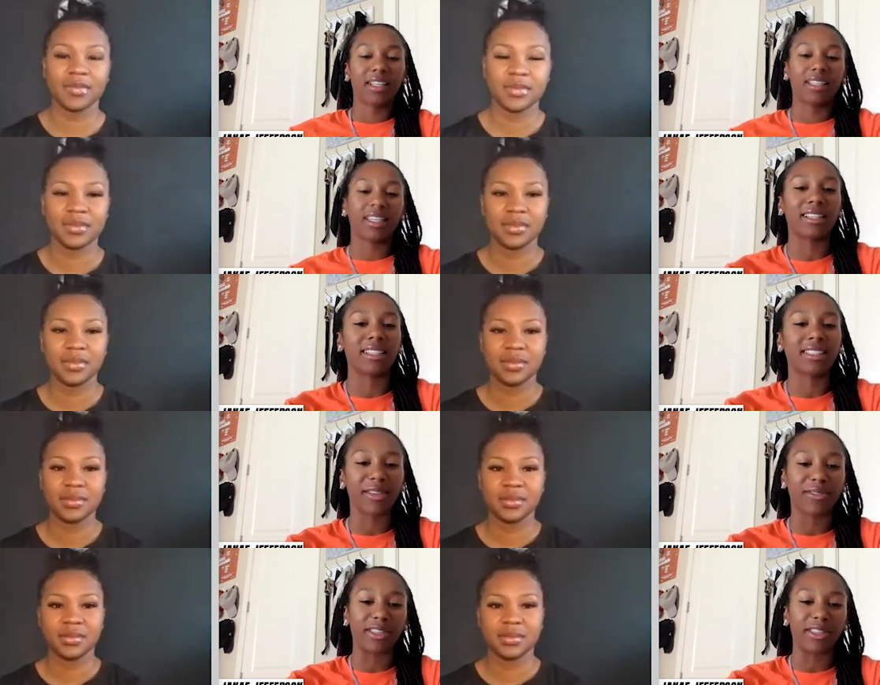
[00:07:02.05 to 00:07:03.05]
Speaker 1: Yeah, I think
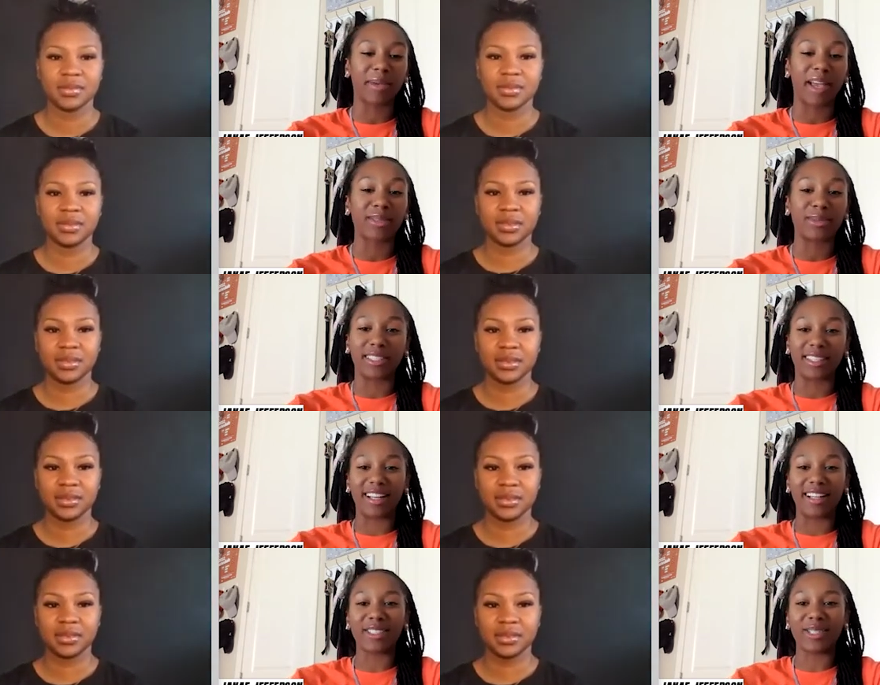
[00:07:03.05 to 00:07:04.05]
definitely this past
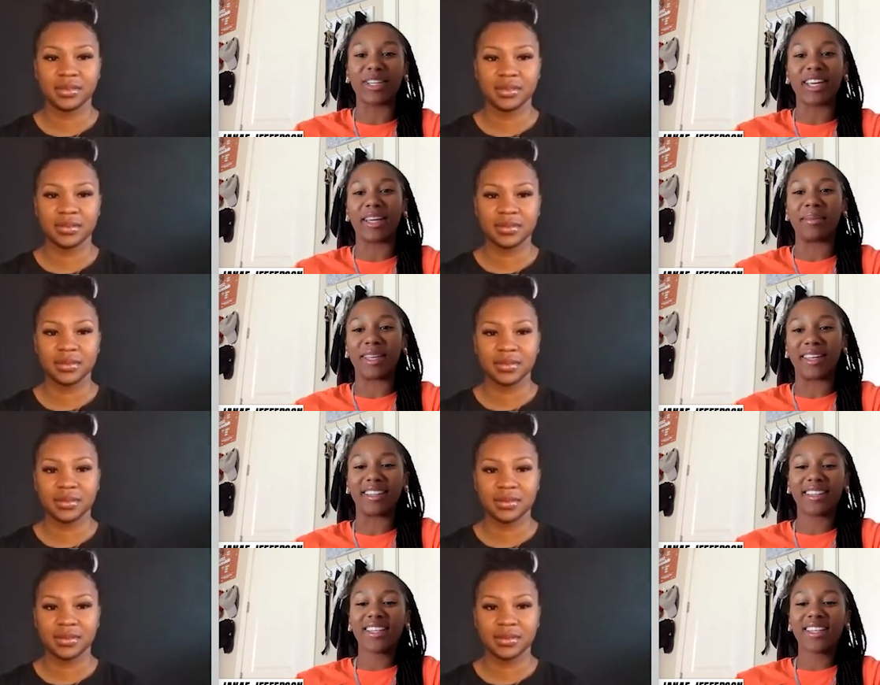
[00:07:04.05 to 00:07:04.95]
weekend, L S U game, like